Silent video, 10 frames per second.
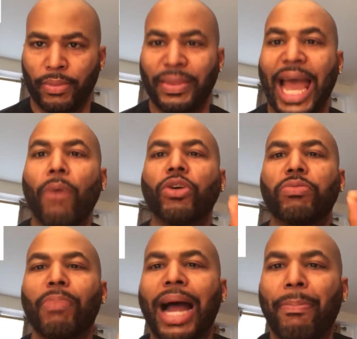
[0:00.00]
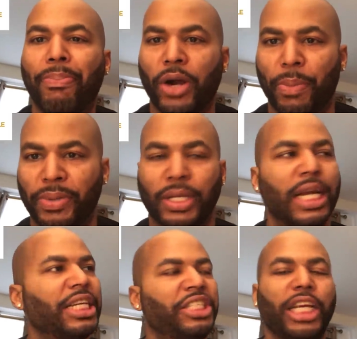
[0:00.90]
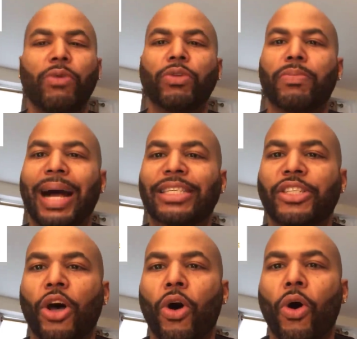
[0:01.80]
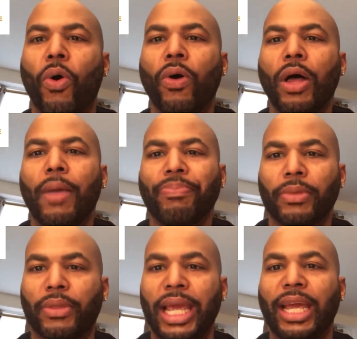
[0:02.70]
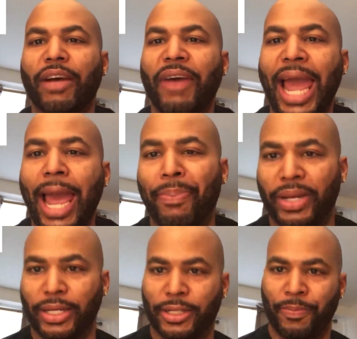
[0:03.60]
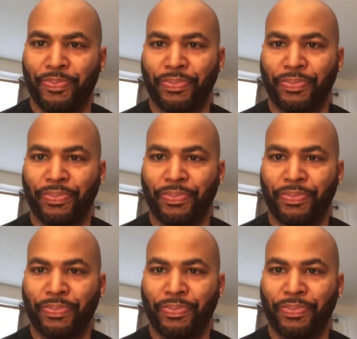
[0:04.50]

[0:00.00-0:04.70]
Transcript: That was my purpose. She was my sole thing of happiness.